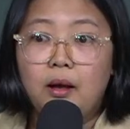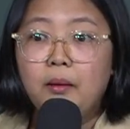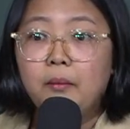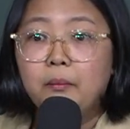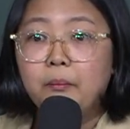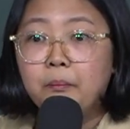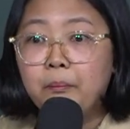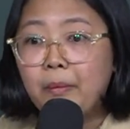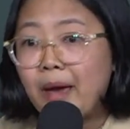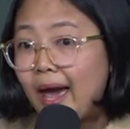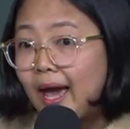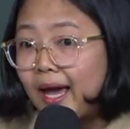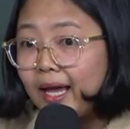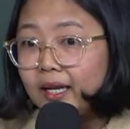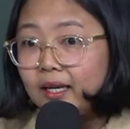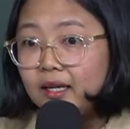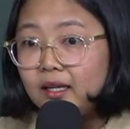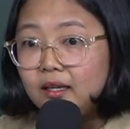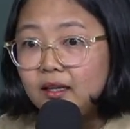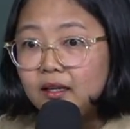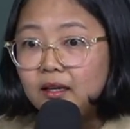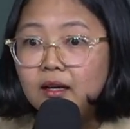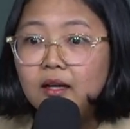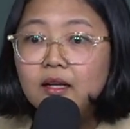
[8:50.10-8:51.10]

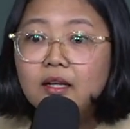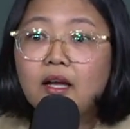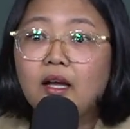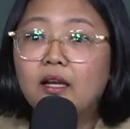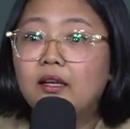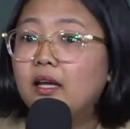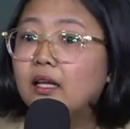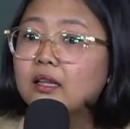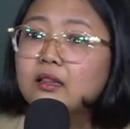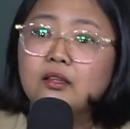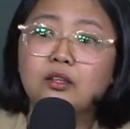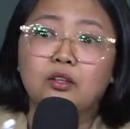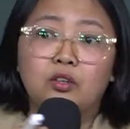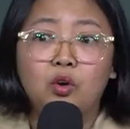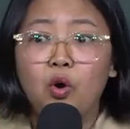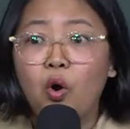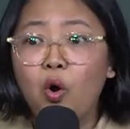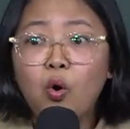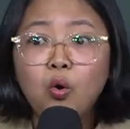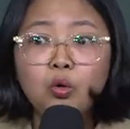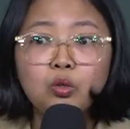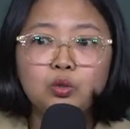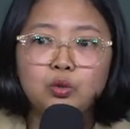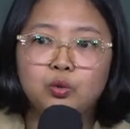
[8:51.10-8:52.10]
man cannot
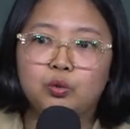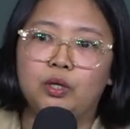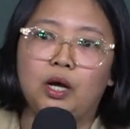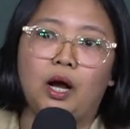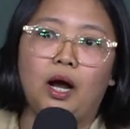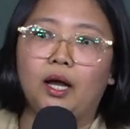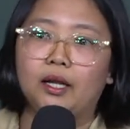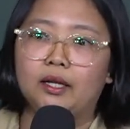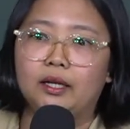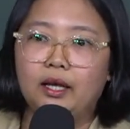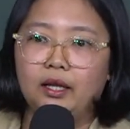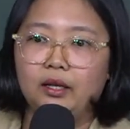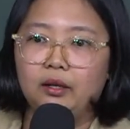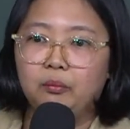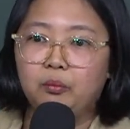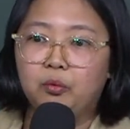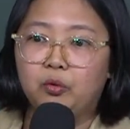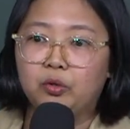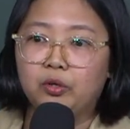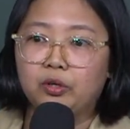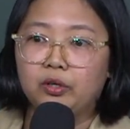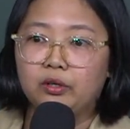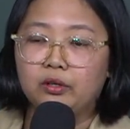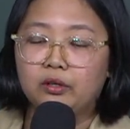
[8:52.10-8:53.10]
go to God
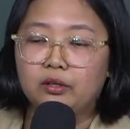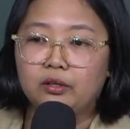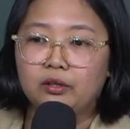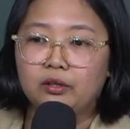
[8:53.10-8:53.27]
anymore.